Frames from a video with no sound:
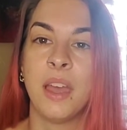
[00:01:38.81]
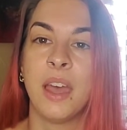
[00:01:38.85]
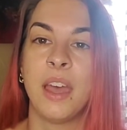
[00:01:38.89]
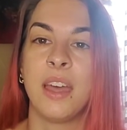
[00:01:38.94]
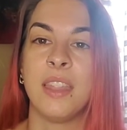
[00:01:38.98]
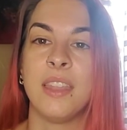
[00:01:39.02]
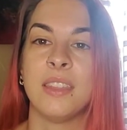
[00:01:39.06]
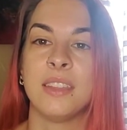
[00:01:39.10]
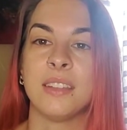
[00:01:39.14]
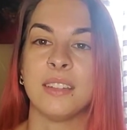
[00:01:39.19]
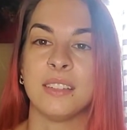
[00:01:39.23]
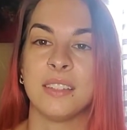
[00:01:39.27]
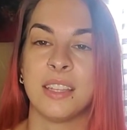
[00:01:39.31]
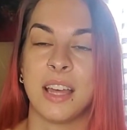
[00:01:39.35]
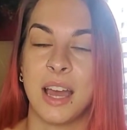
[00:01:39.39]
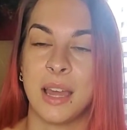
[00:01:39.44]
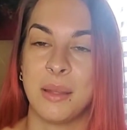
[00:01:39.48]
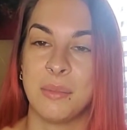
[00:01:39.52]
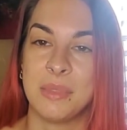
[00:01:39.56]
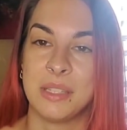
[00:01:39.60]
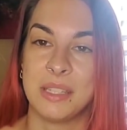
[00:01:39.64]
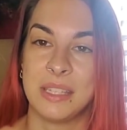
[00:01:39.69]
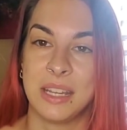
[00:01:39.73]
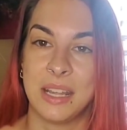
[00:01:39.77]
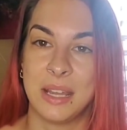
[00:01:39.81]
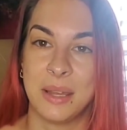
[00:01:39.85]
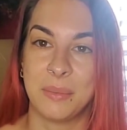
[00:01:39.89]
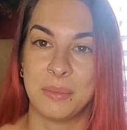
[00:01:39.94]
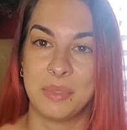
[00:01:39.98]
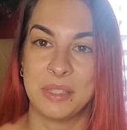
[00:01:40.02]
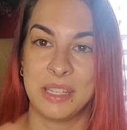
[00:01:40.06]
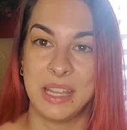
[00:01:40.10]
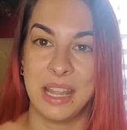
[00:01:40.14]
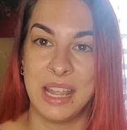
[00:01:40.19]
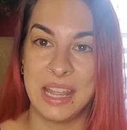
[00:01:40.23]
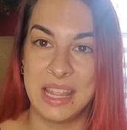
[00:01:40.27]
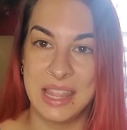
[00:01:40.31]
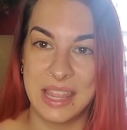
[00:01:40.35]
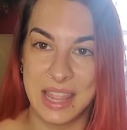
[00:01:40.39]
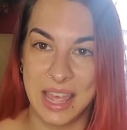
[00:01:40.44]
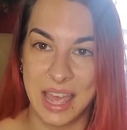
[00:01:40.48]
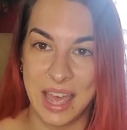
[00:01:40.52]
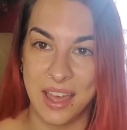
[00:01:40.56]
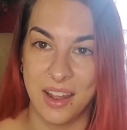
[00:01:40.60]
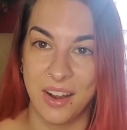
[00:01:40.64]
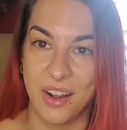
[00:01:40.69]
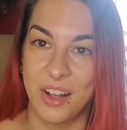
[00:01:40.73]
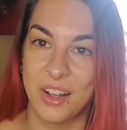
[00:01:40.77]
and the timestamps in
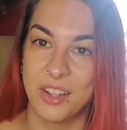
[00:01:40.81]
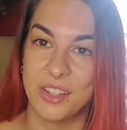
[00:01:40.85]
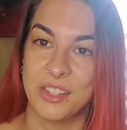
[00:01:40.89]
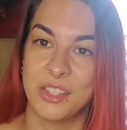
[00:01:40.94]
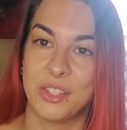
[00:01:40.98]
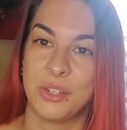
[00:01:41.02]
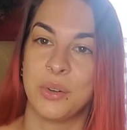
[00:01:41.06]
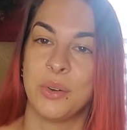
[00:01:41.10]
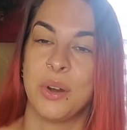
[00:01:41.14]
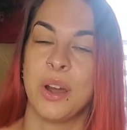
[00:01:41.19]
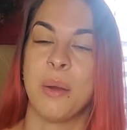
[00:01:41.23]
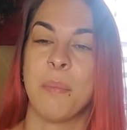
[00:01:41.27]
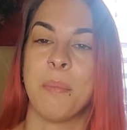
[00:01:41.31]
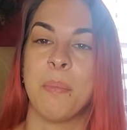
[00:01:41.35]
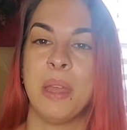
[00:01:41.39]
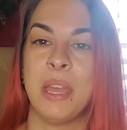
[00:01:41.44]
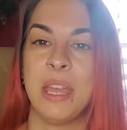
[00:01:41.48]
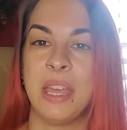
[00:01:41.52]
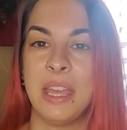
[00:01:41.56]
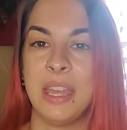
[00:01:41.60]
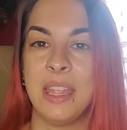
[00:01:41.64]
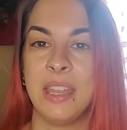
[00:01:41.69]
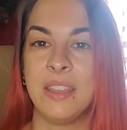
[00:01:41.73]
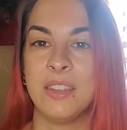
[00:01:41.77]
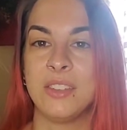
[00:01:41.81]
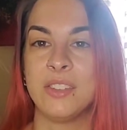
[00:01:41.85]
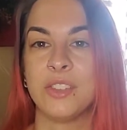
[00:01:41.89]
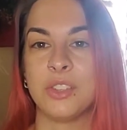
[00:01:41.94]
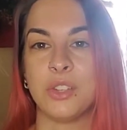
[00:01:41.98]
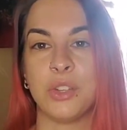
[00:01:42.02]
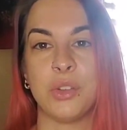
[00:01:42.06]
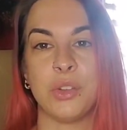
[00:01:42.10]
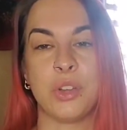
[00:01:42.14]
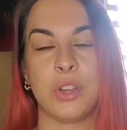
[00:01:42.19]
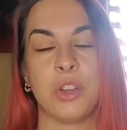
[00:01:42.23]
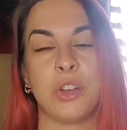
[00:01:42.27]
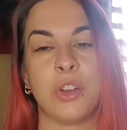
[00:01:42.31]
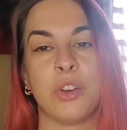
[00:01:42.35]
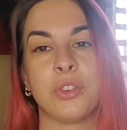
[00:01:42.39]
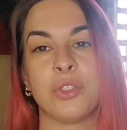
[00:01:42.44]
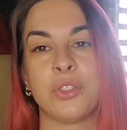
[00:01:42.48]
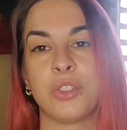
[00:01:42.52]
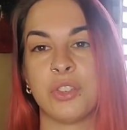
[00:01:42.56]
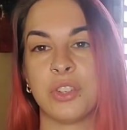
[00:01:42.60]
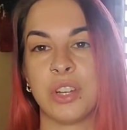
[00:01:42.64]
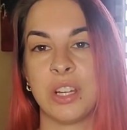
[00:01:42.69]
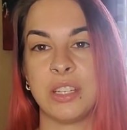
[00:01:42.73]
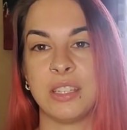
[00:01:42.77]
that also are pinned so you can go
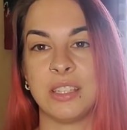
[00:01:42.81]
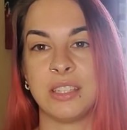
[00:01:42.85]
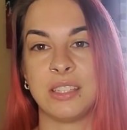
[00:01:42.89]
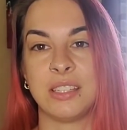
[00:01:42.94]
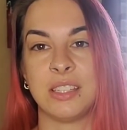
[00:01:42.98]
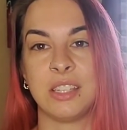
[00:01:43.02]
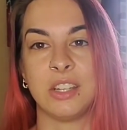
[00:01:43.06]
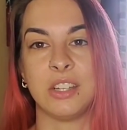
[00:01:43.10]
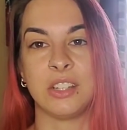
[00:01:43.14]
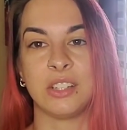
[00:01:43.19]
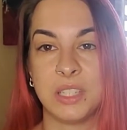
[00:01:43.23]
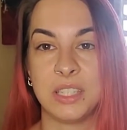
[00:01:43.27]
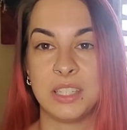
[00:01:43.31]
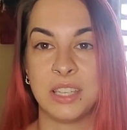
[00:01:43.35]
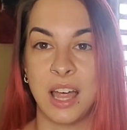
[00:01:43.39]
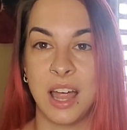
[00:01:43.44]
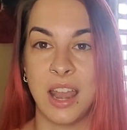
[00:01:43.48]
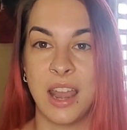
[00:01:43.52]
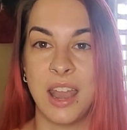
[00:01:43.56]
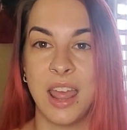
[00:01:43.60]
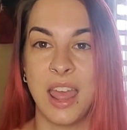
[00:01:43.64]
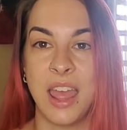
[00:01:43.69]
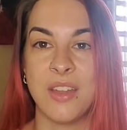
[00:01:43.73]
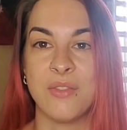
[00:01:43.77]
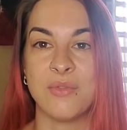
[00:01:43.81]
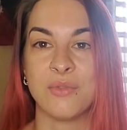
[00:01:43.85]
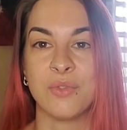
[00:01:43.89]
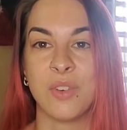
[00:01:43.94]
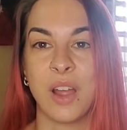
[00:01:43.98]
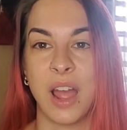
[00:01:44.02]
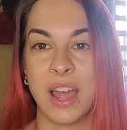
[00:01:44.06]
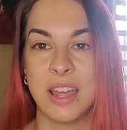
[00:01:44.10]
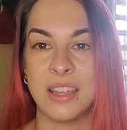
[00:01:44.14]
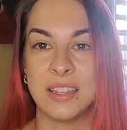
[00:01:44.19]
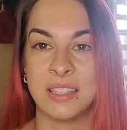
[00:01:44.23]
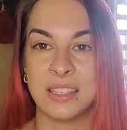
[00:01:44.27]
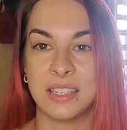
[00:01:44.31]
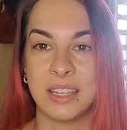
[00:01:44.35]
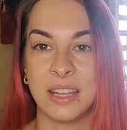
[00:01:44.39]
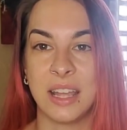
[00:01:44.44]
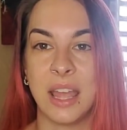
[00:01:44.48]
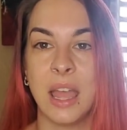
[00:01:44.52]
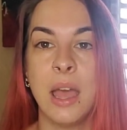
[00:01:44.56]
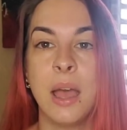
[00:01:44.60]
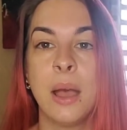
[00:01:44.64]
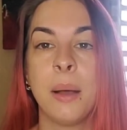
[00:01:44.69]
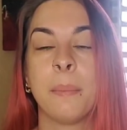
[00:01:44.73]
straight to see your sun and rising.